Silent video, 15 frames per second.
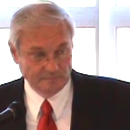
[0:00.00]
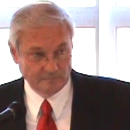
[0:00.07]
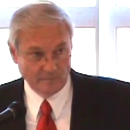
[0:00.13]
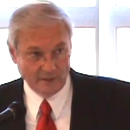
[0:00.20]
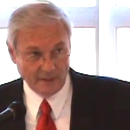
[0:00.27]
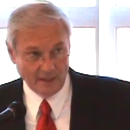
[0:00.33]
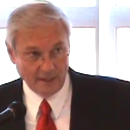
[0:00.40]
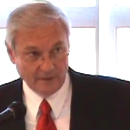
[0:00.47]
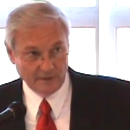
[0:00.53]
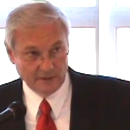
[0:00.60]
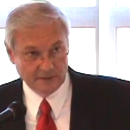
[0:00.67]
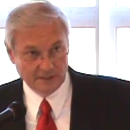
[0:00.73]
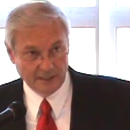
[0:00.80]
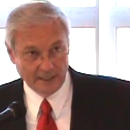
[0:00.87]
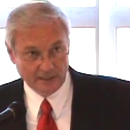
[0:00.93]
the eighth
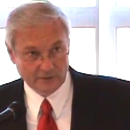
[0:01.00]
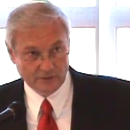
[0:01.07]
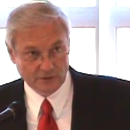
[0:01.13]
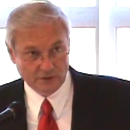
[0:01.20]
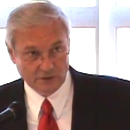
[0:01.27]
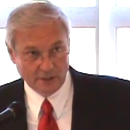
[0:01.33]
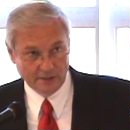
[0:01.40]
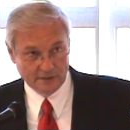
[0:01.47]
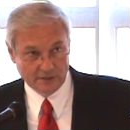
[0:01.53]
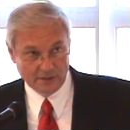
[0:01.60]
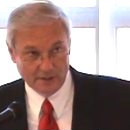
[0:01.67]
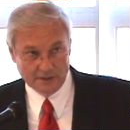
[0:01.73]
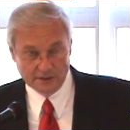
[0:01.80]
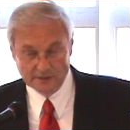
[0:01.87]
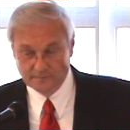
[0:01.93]
is the actual
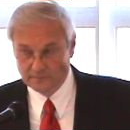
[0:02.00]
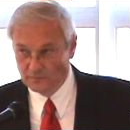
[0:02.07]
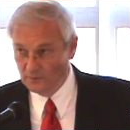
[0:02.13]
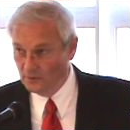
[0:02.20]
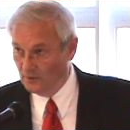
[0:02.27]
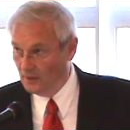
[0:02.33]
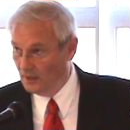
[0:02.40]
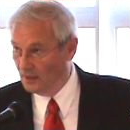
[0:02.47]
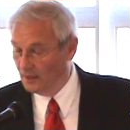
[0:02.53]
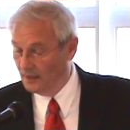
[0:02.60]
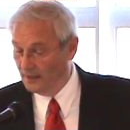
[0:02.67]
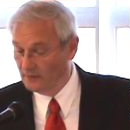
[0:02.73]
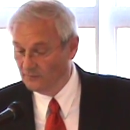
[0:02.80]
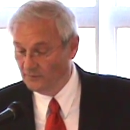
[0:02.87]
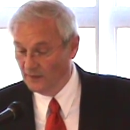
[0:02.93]
sergeant.
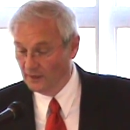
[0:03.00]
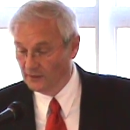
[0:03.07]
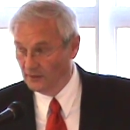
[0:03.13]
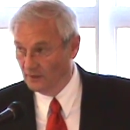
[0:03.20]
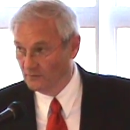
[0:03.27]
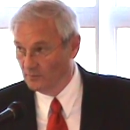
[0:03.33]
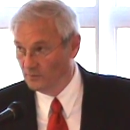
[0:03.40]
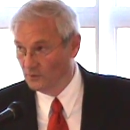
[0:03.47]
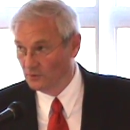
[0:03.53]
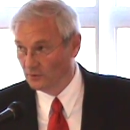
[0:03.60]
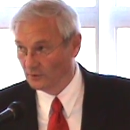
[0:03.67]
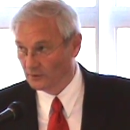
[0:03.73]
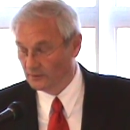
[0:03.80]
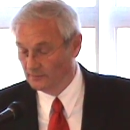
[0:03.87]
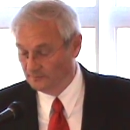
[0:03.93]
Uh, and finally, you have a
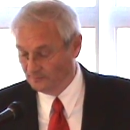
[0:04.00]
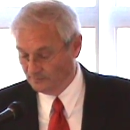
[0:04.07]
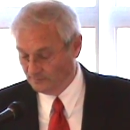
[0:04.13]
bugler.